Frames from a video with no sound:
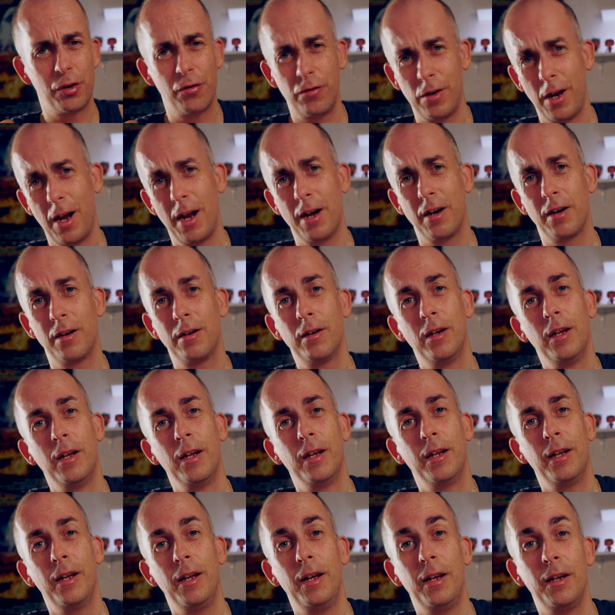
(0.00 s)
creator
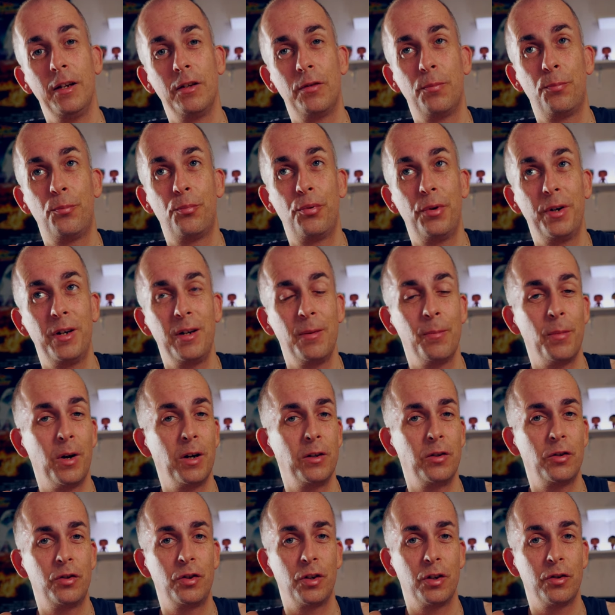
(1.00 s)
is pretty
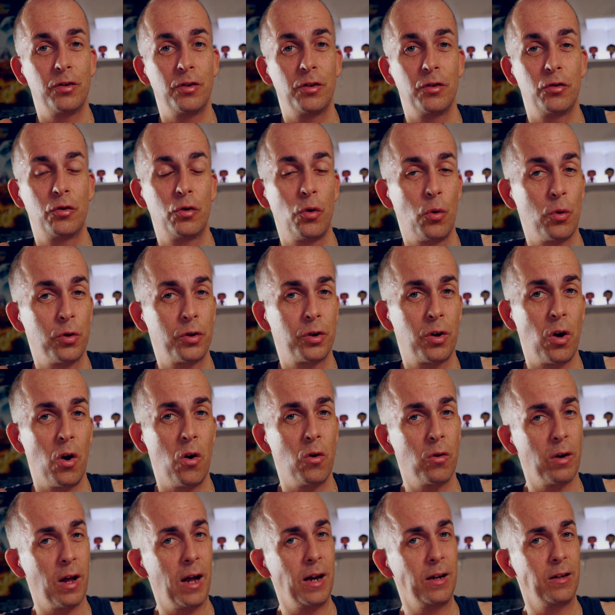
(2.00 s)
much just source
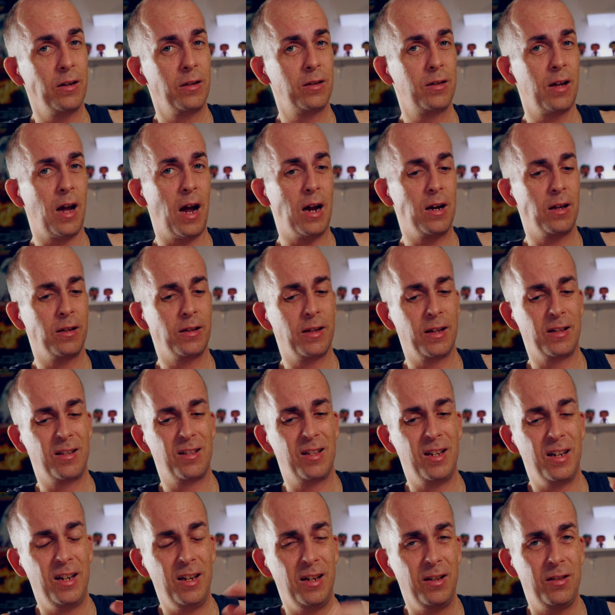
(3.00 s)
code. I decided that's
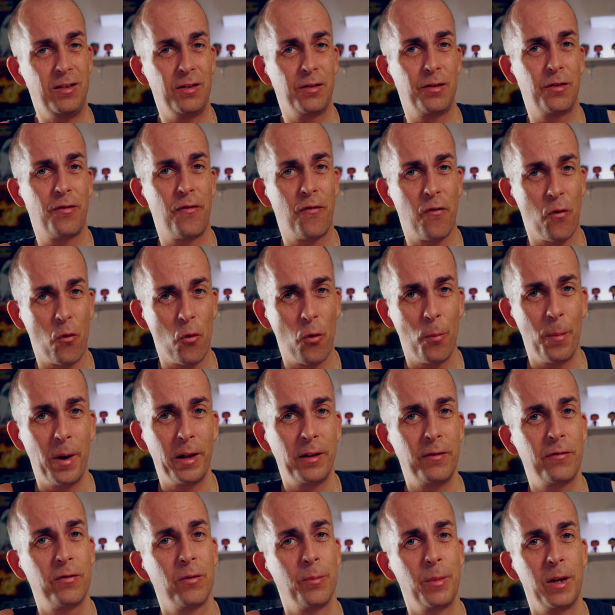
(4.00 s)
the easiest
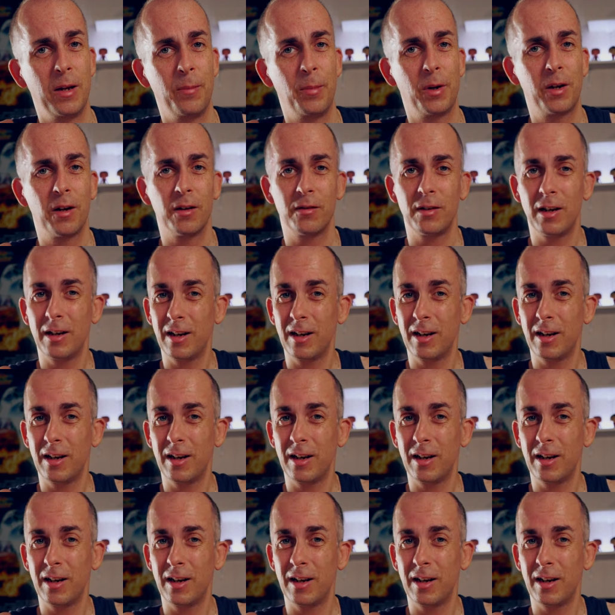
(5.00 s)
format for me because